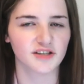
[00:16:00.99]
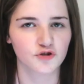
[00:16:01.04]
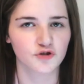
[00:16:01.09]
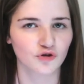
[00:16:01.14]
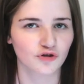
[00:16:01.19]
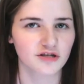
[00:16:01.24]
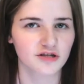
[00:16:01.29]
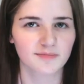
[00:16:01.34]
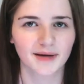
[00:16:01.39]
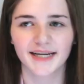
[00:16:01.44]

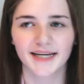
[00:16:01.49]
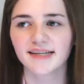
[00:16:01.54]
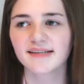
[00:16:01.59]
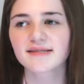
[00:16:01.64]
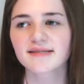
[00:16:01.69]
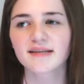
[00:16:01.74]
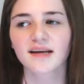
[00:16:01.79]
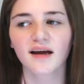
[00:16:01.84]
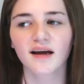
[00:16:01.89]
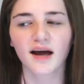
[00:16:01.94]
indoor
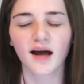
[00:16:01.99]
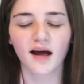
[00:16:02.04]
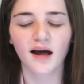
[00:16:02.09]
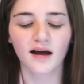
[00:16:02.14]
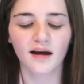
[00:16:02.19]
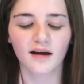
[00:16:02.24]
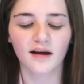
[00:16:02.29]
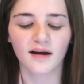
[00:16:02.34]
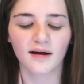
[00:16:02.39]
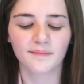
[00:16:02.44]
space,
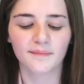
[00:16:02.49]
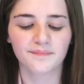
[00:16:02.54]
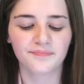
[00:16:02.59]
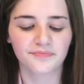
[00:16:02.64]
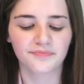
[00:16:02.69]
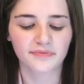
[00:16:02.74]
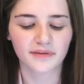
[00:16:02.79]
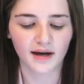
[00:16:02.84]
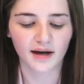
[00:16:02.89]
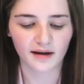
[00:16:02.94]

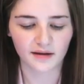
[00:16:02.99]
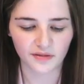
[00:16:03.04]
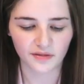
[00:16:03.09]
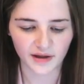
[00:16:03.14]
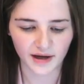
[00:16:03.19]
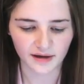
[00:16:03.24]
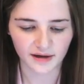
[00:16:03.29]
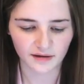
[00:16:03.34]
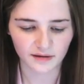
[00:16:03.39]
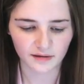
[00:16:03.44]
I
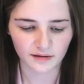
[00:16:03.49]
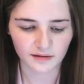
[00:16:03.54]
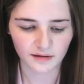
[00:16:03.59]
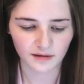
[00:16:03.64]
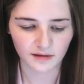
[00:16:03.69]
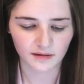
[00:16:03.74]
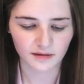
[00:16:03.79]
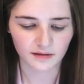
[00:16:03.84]
think